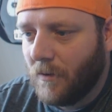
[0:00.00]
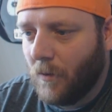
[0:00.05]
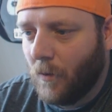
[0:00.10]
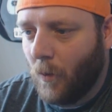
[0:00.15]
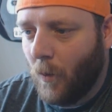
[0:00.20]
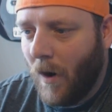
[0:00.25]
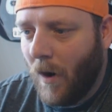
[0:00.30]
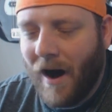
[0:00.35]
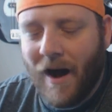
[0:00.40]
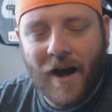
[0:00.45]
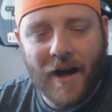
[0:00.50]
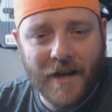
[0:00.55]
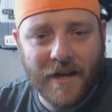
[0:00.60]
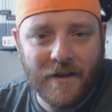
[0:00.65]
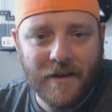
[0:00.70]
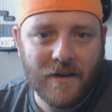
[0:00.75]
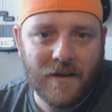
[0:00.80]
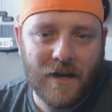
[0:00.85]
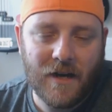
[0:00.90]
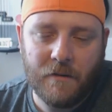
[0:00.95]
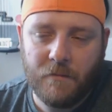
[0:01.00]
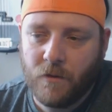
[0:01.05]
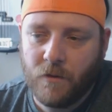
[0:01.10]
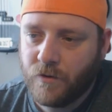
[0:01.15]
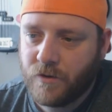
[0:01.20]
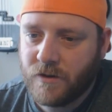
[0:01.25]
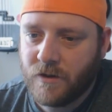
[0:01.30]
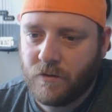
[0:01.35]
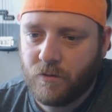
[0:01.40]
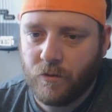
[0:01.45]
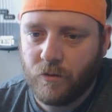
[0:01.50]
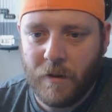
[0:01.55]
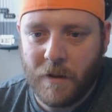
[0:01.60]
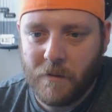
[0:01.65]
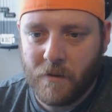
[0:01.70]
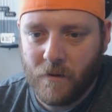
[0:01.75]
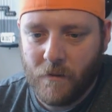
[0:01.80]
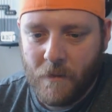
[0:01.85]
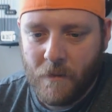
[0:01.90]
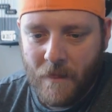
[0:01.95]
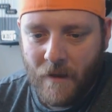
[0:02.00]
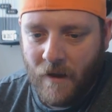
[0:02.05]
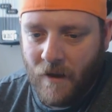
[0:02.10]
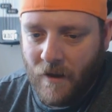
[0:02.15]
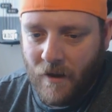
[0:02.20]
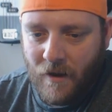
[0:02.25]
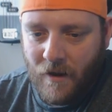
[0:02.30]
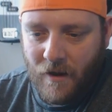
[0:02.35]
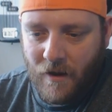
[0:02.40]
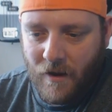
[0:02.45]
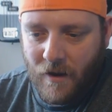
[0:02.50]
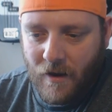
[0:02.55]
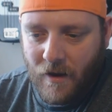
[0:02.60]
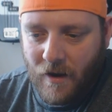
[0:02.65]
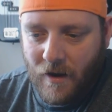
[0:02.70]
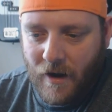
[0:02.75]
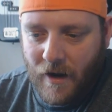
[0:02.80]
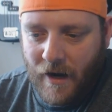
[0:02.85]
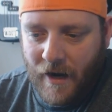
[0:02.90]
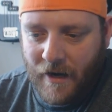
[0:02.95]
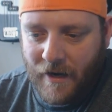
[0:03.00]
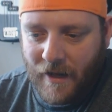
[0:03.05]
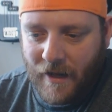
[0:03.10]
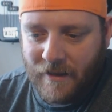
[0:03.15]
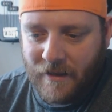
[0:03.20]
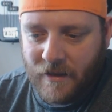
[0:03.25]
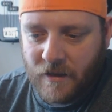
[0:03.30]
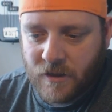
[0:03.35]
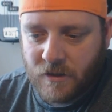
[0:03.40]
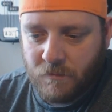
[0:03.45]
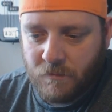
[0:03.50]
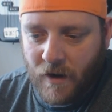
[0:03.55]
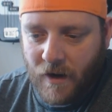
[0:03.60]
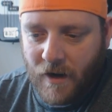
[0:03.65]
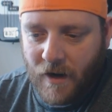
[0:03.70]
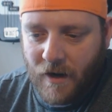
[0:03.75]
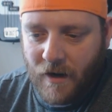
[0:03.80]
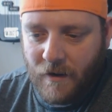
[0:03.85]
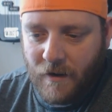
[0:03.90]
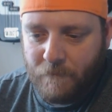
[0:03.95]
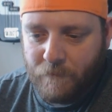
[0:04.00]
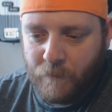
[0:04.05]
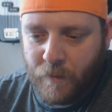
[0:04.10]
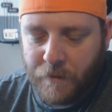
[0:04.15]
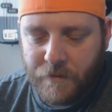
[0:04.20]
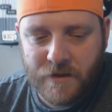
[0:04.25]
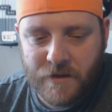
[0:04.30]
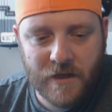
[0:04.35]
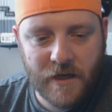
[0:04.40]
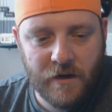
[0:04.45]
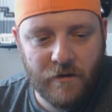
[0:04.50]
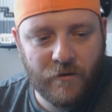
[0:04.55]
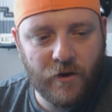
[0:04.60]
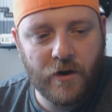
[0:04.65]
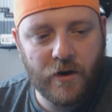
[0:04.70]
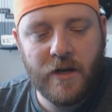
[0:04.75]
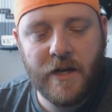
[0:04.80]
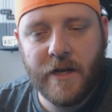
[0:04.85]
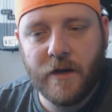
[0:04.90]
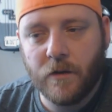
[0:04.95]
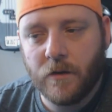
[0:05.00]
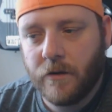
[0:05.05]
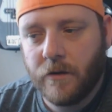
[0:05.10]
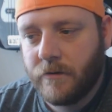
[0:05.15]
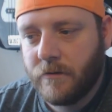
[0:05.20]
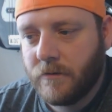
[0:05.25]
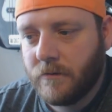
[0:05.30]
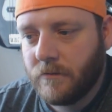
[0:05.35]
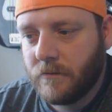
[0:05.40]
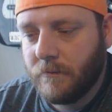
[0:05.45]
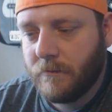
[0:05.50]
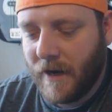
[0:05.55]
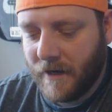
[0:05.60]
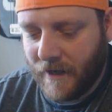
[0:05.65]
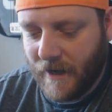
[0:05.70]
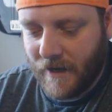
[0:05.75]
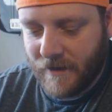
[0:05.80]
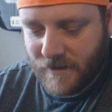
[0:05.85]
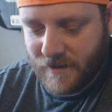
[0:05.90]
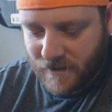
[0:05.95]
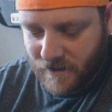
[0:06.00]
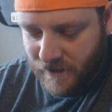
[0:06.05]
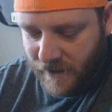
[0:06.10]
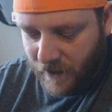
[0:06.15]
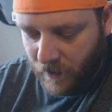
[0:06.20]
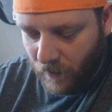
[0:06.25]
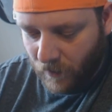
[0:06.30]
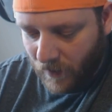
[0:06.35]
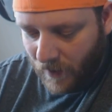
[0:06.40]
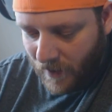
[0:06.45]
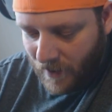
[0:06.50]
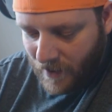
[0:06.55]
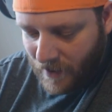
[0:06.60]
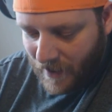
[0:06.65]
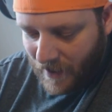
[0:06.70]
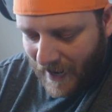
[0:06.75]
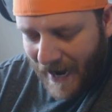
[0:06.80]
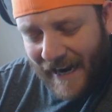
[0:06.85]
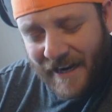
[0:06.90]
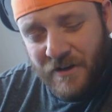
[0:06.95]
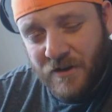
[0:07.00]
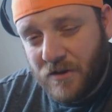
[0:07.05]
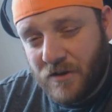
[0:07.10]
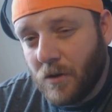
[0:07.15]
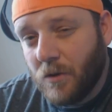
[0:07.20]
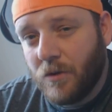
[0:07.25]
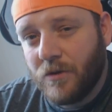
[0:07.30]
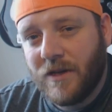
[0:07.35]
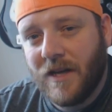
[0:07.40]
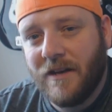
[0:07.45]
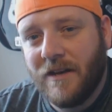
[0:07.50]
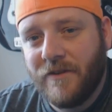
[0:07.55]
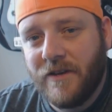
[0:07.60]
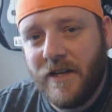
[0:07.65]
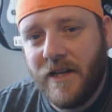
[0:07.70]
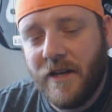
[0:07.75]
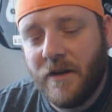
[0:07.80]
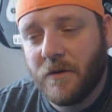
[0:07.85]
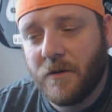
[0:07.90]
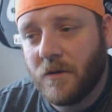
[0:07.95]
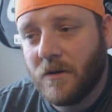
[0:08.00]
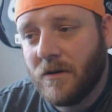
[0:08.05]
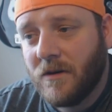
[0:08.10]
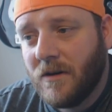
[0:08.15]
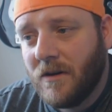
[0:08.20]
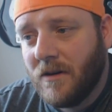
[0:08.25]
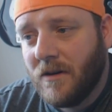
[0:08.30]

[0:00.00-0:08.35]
why I'm losing it with people. And I think it's people say you've got an ego. Madgaz has an ego. I don't have an ego.